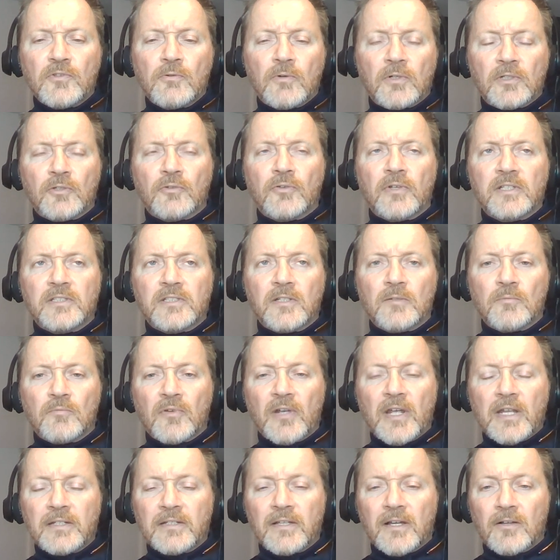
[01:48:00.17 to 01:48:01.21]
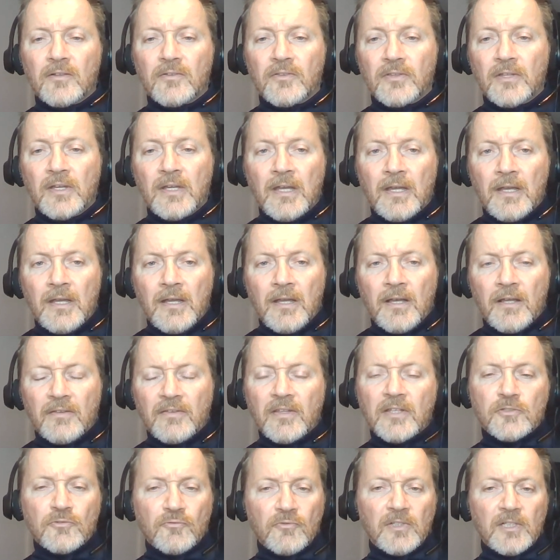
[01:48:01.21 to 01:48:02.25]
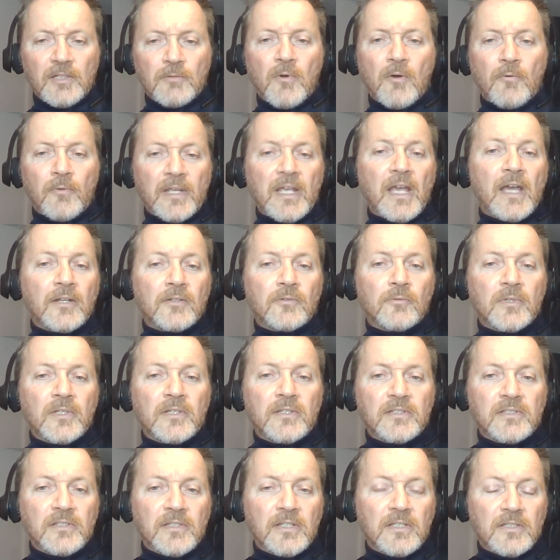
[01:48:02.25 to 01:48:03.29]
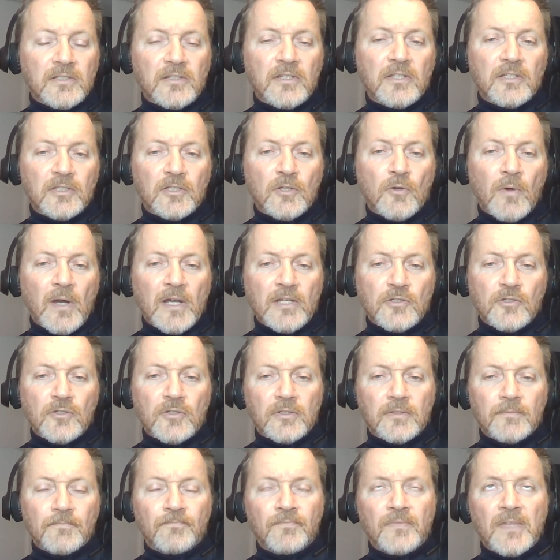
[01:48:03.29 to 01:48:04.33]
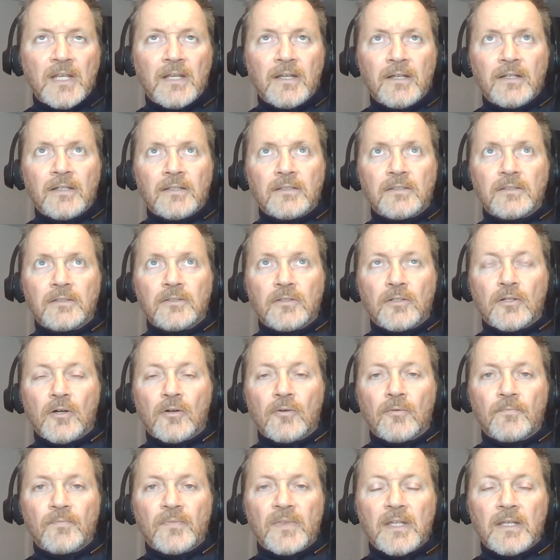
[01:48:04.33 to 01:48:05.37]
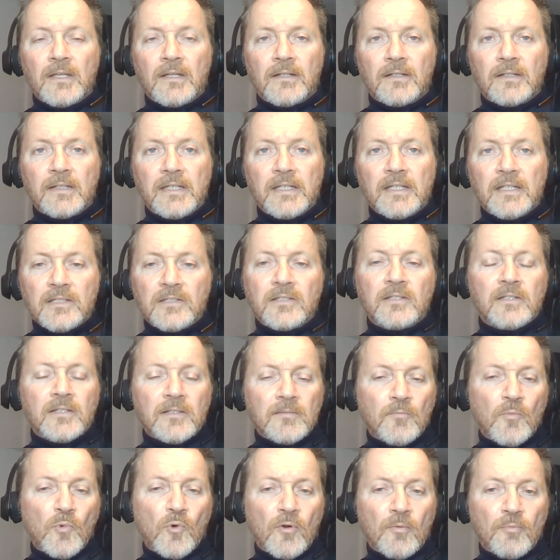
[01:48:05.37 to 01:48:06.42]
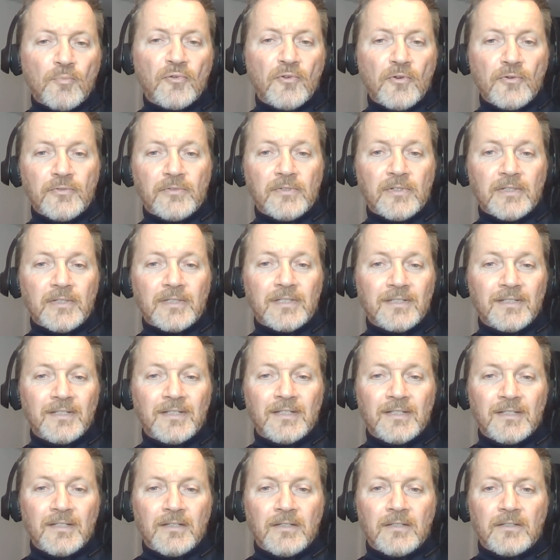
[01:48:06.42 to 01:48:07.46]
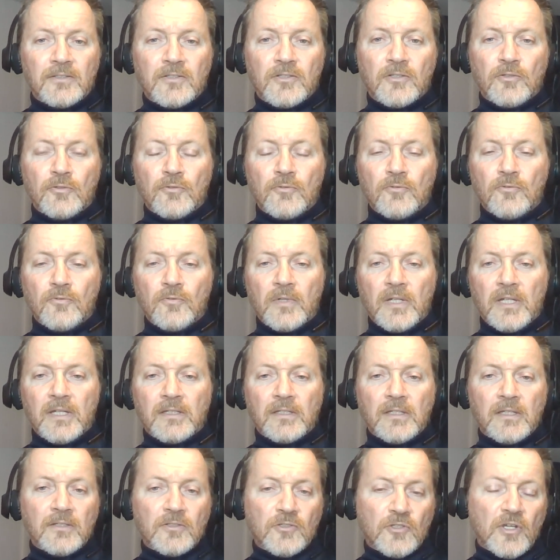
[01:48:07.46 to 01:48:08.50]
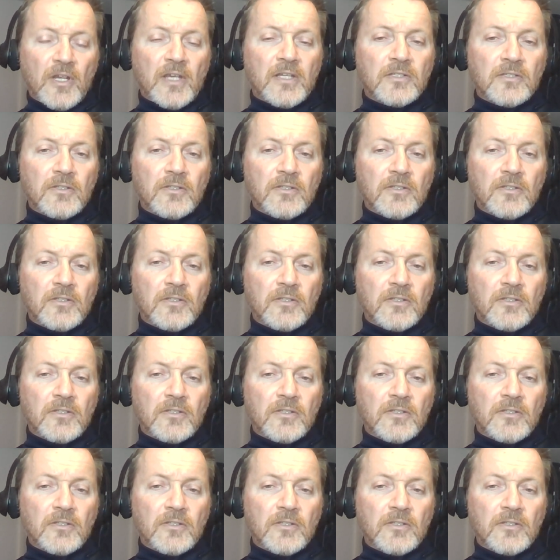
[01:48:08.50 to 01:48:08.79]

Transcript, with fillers: on creatine and brain health, that's really what we end with is, is this question, you know, uh, isn't it more prudent to in- ingest a